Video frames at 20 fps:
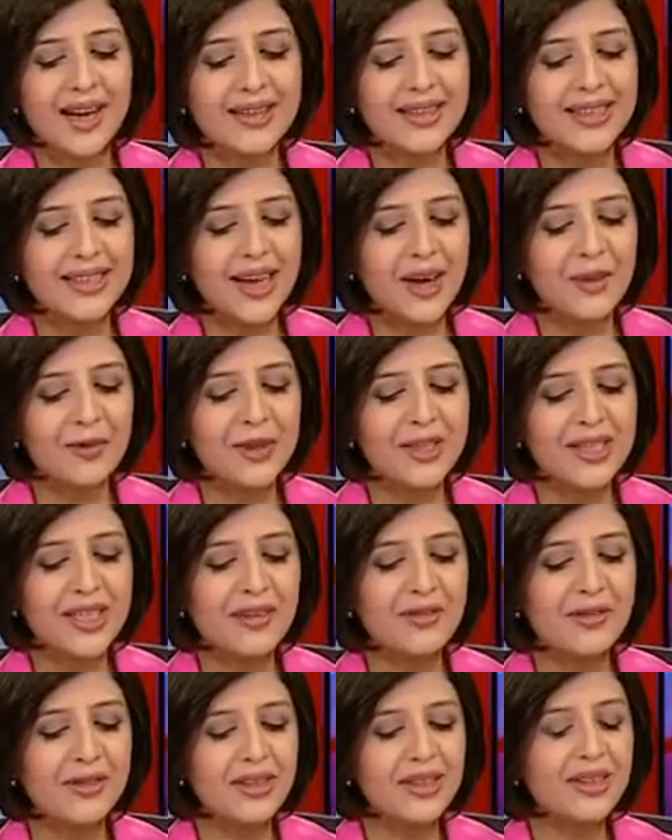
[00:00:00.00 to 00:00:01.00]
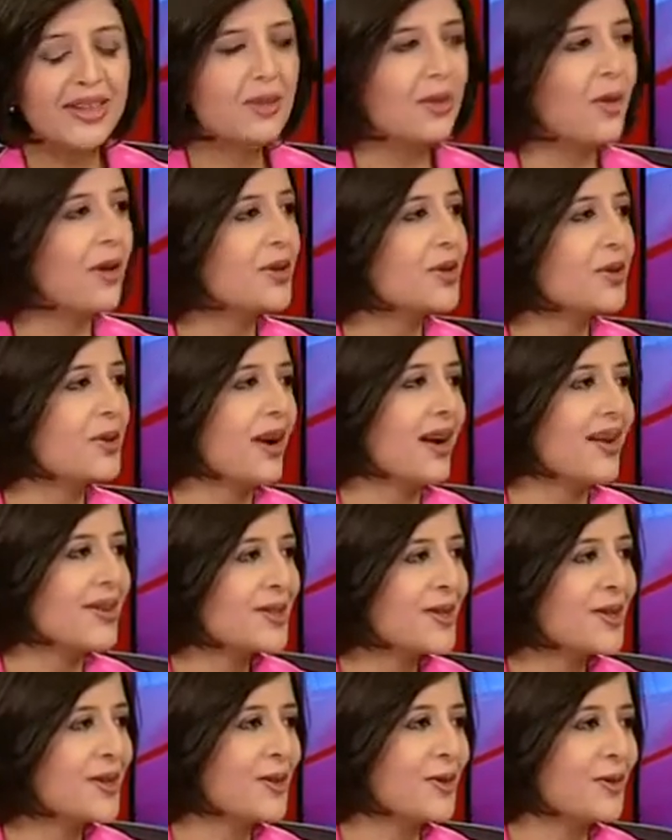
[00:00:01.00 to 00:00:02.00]
Tanti, I would definitely want to
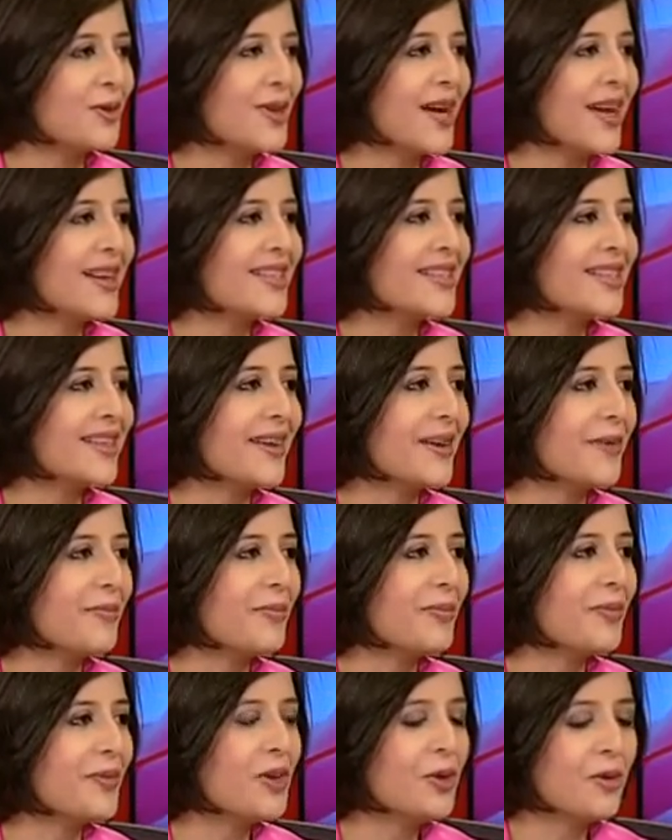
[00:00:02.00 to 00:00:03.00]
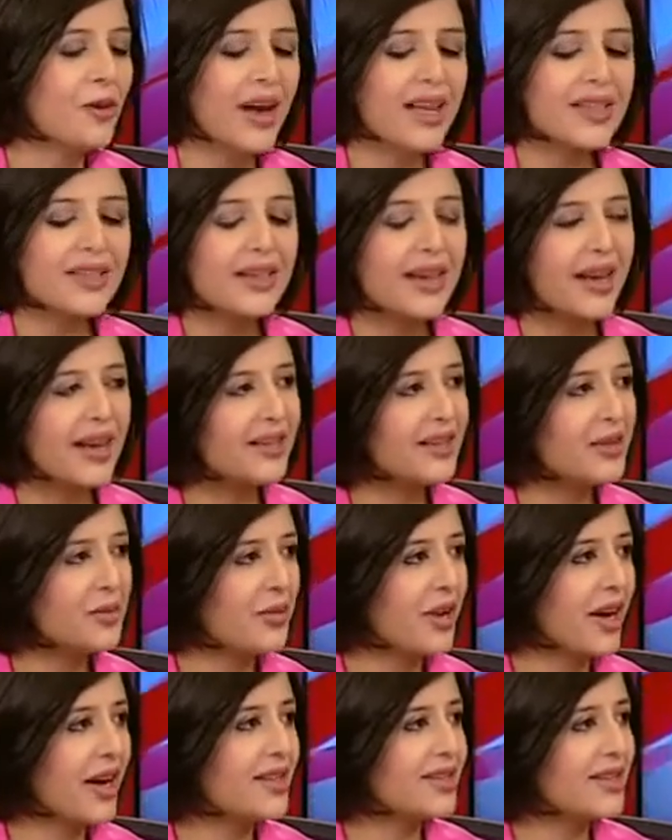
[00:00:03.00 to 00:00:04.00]
ask you that you as an
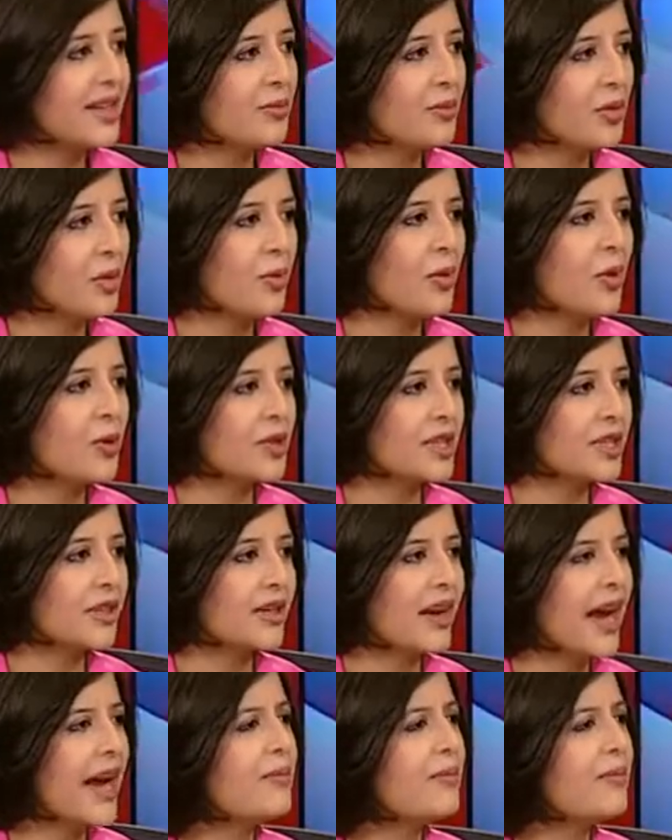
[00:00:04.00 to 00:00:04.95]
enterprising promoter